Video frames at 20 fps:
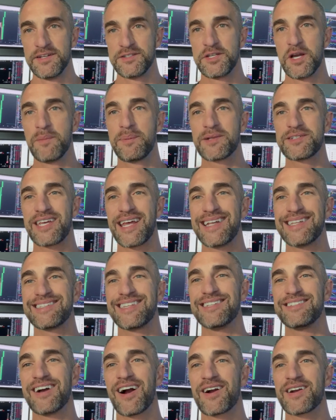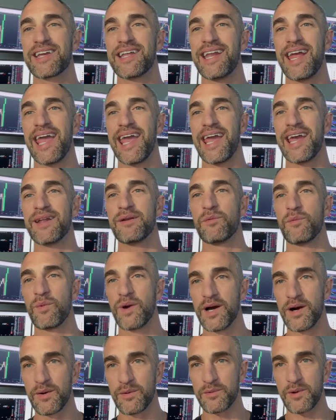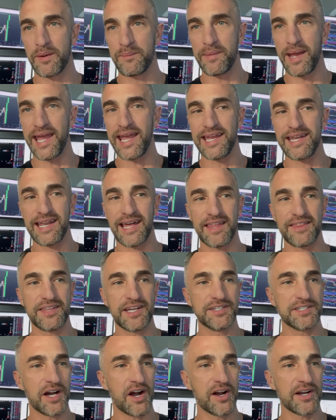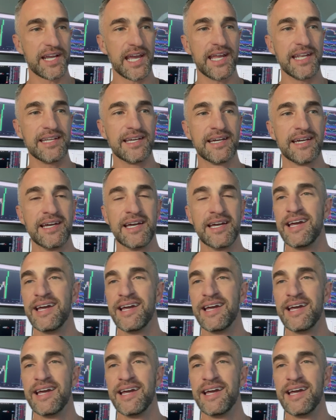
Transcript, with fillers: two percent is the target and will remain the target.